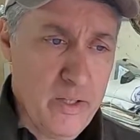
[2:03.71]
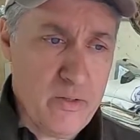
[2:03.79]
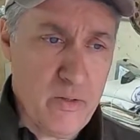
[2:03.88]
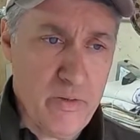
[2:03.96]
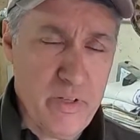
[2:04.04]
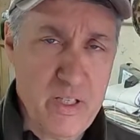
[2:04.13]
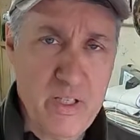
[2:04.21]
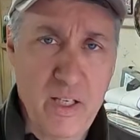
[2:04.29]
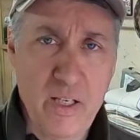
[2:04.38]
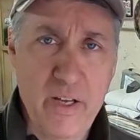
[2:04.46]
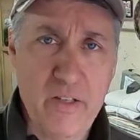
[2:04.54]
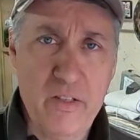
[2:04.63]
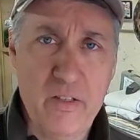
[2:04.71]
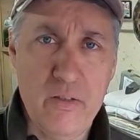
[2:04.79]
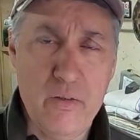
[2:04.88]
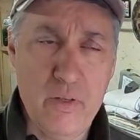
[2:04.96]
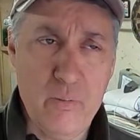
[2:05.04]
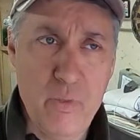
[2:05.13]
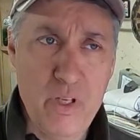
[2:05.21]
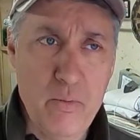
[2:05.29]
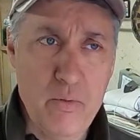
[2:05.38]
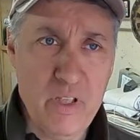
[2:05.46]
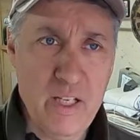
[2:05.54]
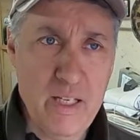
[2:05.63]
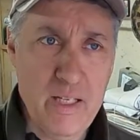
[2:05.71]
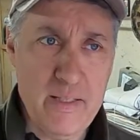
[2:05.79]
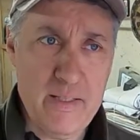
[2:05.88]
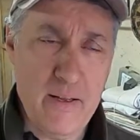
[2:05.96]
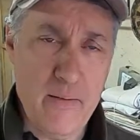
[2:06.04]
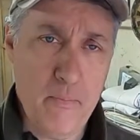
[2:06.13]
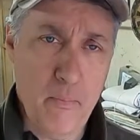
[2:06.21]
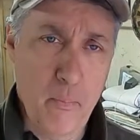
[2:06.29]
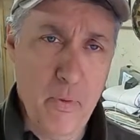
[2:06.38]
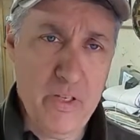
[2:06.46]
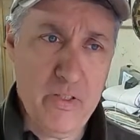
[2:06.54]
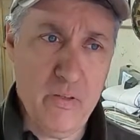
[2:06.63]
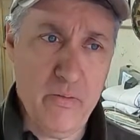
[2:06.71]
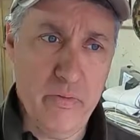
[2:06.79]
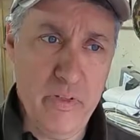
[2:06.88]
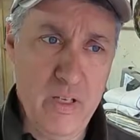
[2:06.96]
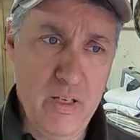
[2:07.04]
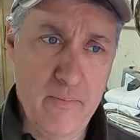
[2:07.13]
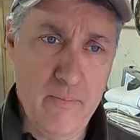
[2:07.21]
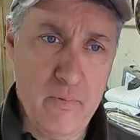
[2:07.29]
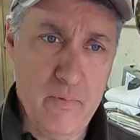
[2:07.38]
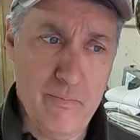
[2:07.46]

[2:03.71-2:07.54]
these are things I like to do to be able to get as much of the